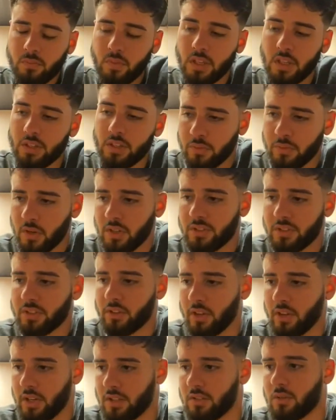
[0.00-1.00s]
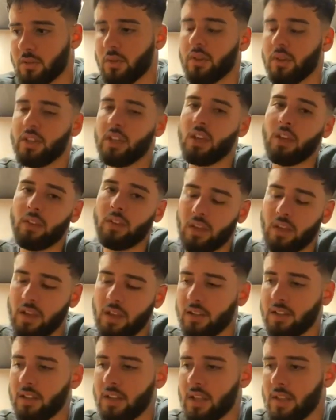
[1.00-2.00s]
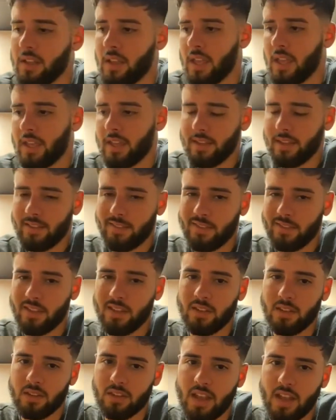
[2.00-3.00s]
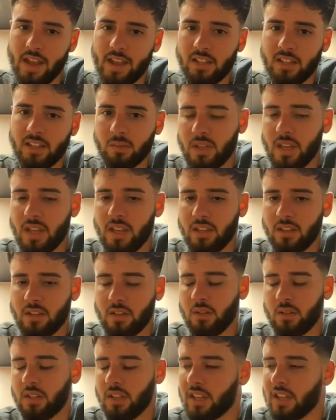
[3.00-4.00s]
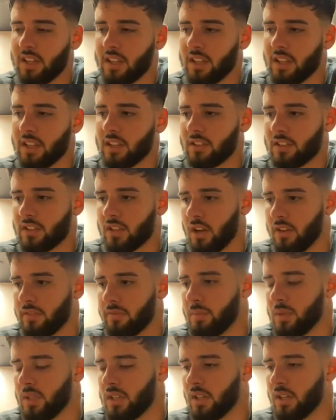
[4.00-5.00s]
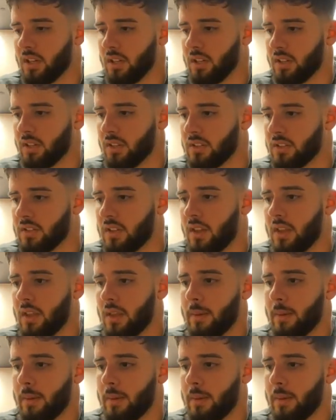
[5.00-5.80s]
As far as a credit score, yeah. And the SBA too, like it's tough because